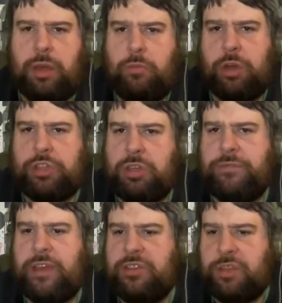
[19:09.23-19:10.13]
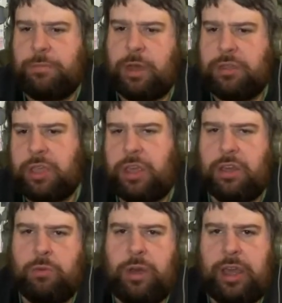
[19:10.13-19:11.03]
wash your face in my sink,
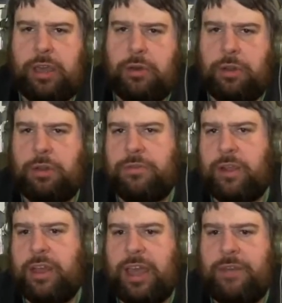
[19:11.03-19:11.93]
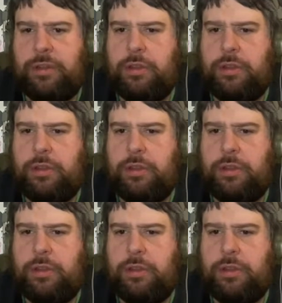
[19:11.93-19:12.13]
wear your love like heaven.